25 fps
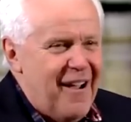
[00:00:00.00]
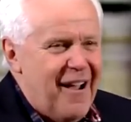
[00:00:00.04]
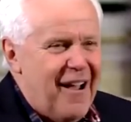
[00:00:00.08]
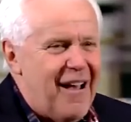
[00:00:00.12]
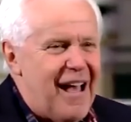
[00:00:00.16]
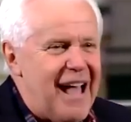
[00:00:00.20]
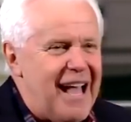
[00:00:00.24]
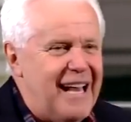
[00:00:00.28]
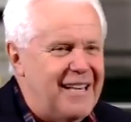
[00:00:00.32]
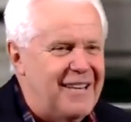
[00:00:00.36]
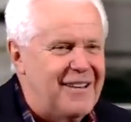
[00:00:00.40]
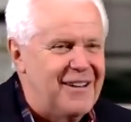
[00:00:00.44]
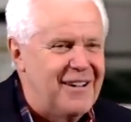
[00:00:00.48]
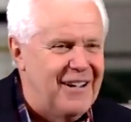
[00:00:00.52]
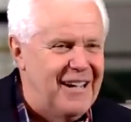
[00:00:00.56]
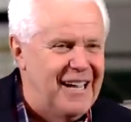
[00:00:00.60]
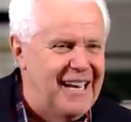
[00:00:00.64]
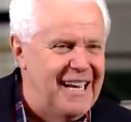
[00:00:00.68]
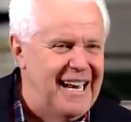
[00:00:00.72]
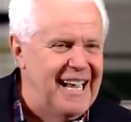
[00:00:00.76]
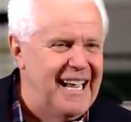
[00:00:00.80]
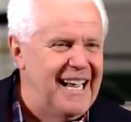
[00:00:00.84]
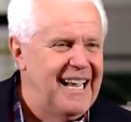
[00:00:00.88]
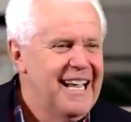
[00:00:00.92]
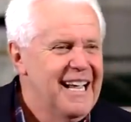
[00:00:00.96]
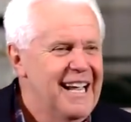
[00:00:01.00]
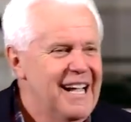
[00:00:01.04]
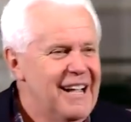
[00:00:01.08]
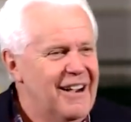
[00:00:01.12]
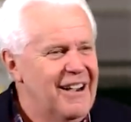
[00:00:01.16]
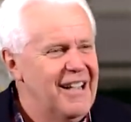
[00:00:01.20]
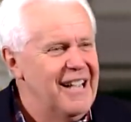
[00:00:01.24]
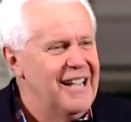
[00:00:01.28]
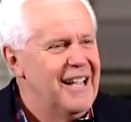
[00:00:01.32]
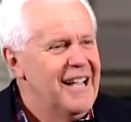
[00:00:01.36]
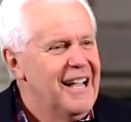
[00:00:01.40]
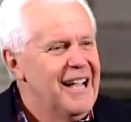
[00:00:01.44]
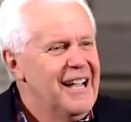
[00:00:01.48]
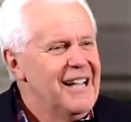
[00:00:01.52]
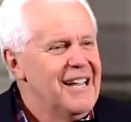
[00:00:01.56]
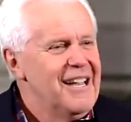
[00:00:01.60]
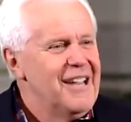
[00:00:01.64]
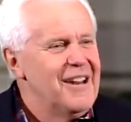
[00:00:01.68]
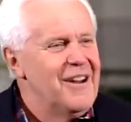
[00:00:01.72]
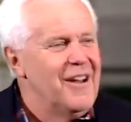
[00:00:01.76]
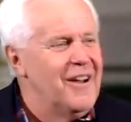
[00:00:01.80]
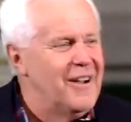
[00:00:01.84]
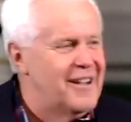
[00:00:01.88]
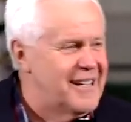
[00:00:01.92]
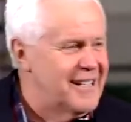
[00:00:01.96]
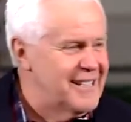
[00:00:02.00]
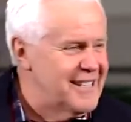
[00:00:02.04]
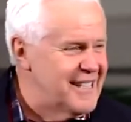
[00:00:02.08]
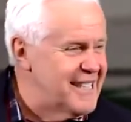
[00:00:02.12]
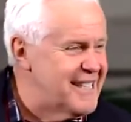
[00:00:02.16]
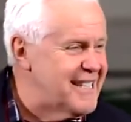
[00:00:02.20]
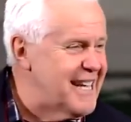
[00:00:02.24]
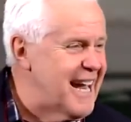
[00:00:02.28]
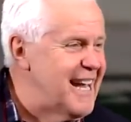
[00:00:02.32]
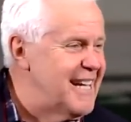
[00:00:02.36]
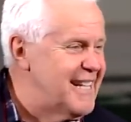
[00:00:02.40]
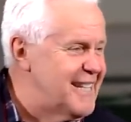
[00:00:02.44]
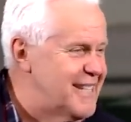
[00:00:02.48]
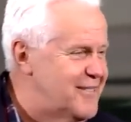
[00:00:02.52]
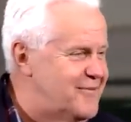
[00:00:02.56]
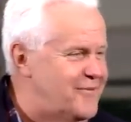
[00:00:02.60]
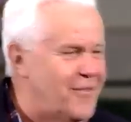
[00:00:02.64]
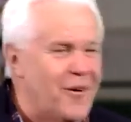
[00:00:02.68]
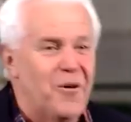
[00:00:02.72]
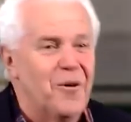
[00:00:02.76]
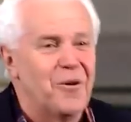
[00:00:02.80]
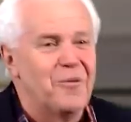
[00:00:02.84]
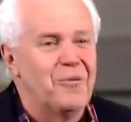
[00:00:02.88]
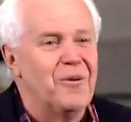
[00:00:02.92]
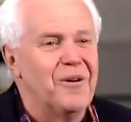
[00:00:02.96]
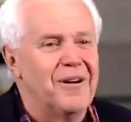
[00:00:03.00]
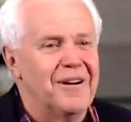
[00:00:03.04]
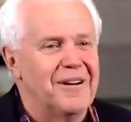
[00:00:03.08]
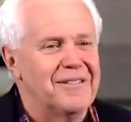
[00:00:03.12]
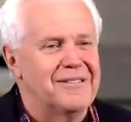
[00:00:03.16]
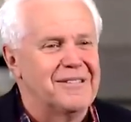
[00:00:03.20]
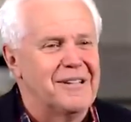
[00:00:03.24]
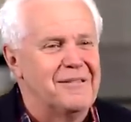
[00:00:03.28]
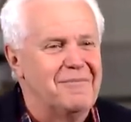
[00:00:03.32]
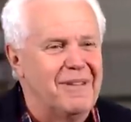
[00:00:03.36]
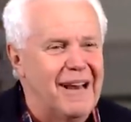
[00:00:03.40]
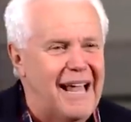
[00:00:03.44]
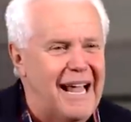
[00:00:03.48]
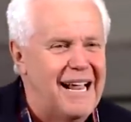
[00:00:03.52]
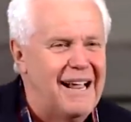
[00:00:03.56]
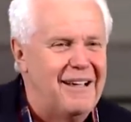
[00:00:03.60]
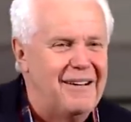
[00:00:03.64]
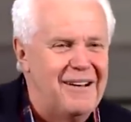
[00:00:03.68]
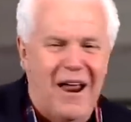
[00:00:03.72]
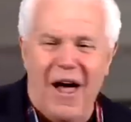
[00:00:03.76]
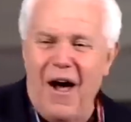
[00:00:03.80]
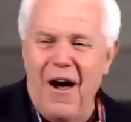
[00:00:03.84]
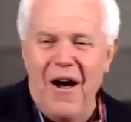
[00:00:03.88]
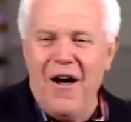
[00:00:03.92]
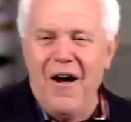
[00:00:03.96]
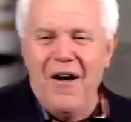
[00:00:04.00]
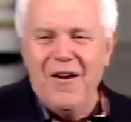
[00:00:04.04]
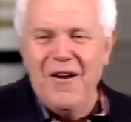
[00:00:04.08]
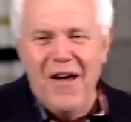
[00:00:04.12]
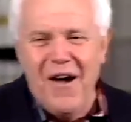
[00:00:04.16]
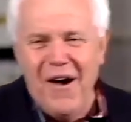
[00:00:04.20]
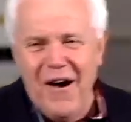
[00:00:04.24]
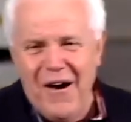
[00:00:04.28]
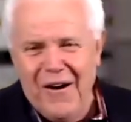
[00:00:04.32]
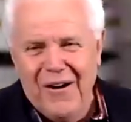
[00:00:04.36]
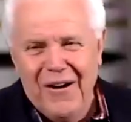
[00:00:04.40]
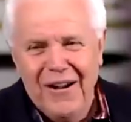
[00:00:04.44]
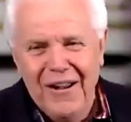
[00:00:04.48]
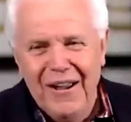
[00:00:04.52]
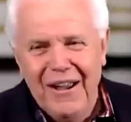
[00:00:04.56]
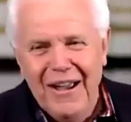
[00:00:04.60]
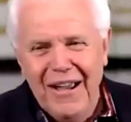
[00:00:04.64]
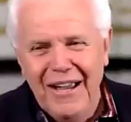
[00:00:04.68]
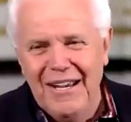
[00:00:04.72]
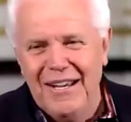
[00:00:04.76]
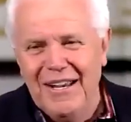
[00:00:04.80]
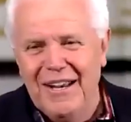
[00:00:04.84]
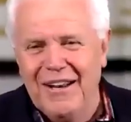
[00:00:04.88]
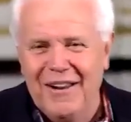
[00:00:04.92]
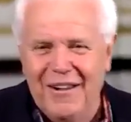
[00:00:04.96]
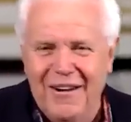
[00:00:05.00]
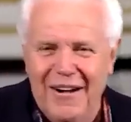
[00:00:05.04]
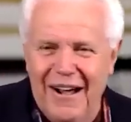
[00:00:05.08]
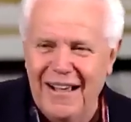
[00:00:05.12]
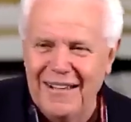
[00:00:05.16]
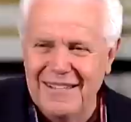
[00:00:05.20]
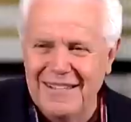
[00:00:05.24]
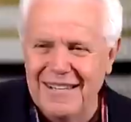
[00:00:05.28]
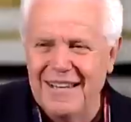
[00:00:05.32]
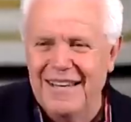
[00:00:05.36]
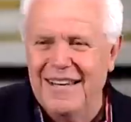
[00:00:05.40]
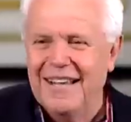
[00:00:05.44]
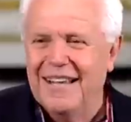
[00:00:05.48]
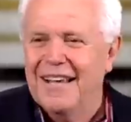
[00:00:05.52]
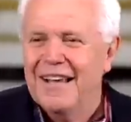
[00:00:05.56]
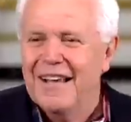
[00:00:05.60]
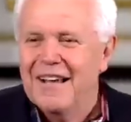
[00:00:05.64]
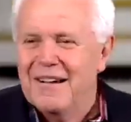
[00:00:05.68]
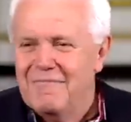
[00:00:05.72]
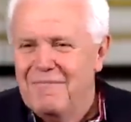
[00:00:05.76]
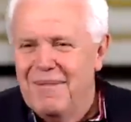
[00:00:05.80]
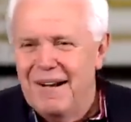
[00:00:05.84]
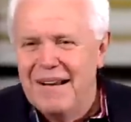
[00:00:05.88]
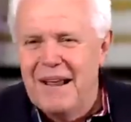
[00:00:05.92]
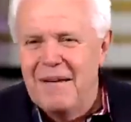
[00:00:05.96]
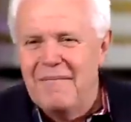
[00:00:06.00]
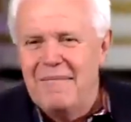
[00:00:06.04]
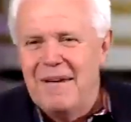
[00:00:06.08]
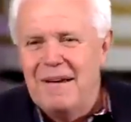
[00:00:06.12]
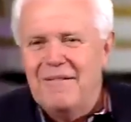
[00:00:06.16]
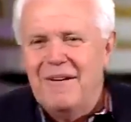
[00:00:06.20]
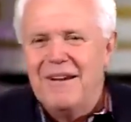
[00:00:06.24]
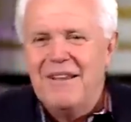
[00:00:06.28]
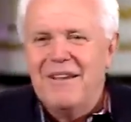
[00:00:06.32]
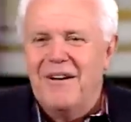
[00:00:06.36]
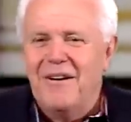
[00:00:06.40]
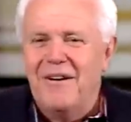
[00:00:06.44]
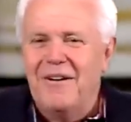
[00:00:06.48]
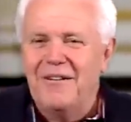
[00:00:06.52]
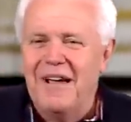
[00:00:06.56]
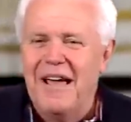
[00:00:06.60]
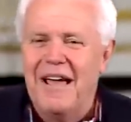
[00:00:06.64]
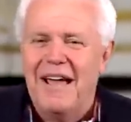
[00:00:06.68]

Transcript: not. You know, because the Saints is 4-1 or something like that. No. You know, I said, but I mean, what you